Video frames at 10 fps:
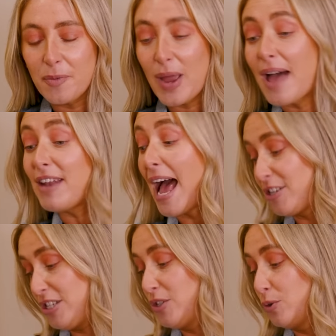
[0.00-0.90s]
We haven't
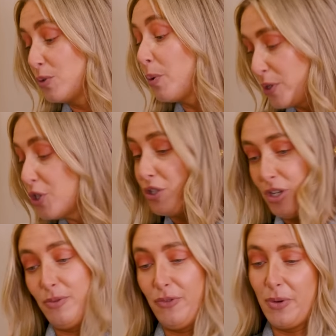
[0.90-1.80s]
actually talked. What we should
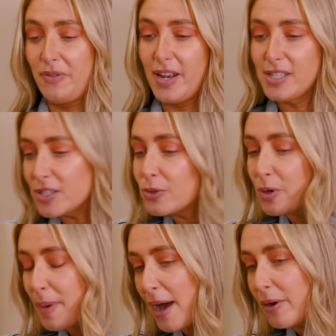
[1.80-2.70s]
do before we finish is
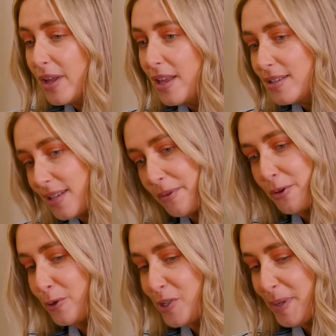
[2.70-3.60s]
talk about some of
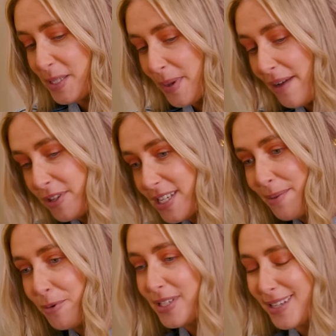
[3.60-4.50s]
the gorgeous bits that we have on the table.